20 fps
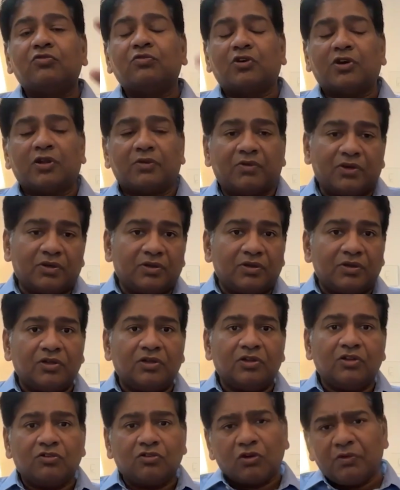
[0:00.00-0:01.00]
forever.
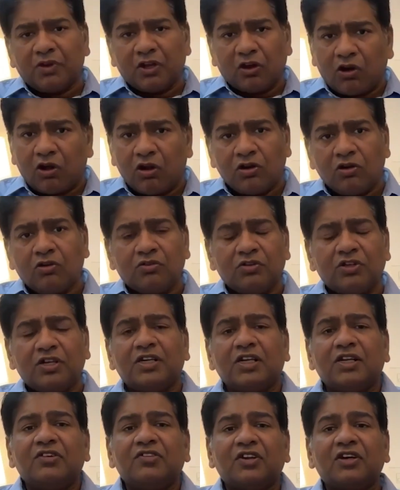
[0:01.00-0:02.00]
So we all know
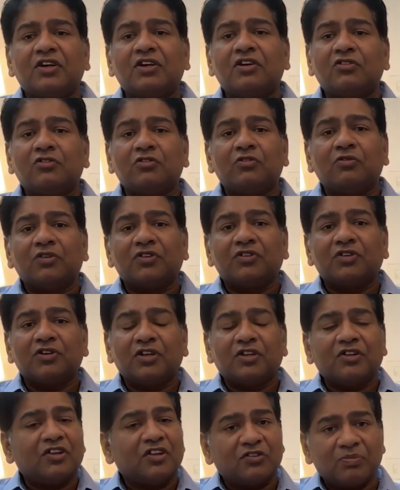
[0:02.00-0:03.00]
that in central
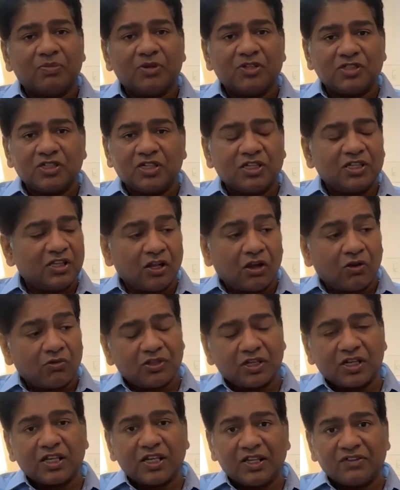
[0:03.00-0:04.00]
universities, especially now
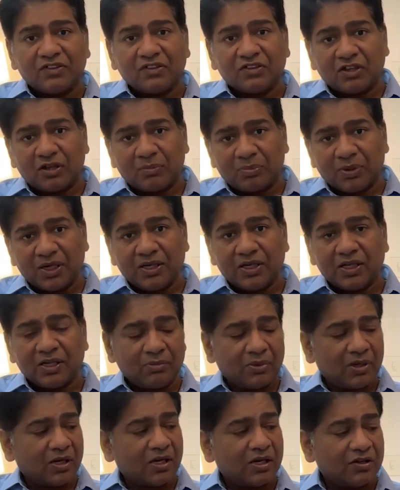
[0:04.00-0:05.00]
the cases are pending,
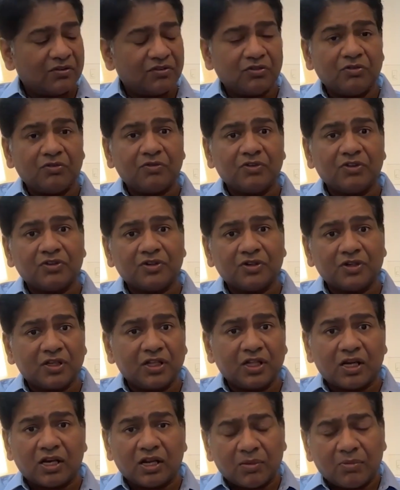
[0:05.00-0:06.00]
Banaras University,
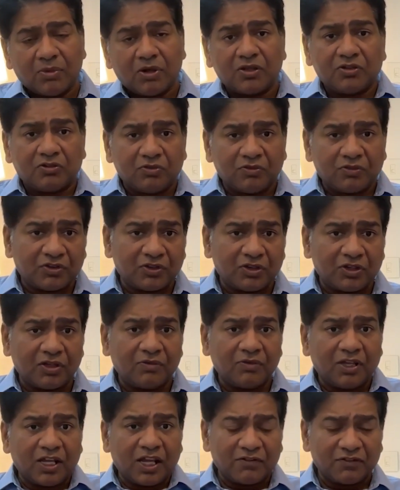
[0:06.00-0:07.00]
Allahabad University,
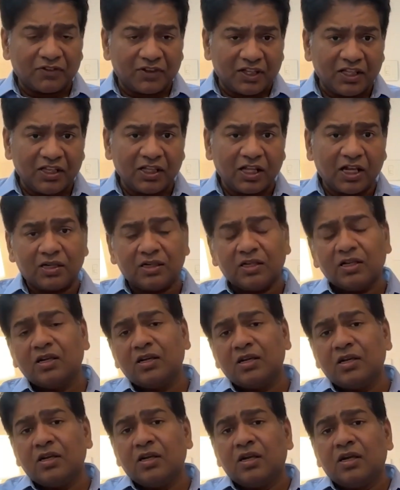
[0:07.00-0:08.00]
we have seen that
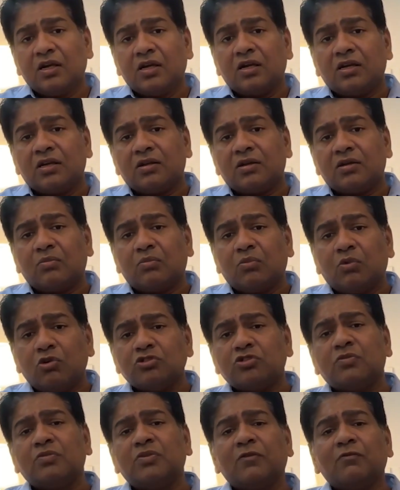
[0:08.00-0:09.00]

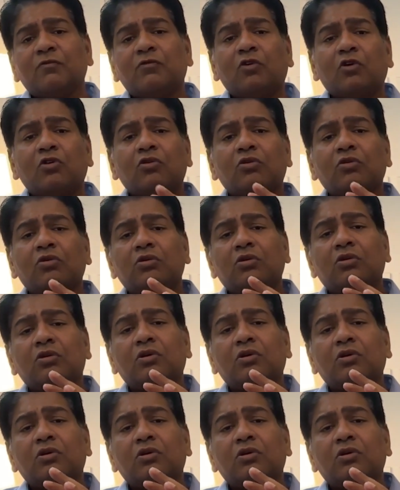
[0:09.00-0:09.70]
most of them follow